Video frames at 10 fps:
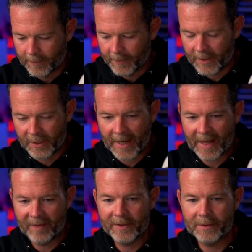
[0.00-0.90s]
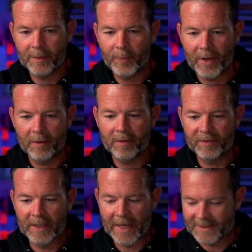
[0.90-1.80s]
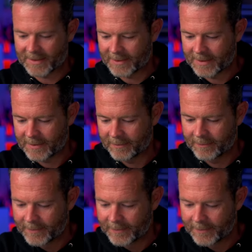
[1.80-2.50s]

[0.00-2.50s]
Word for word: there you have it. A pair of glasses.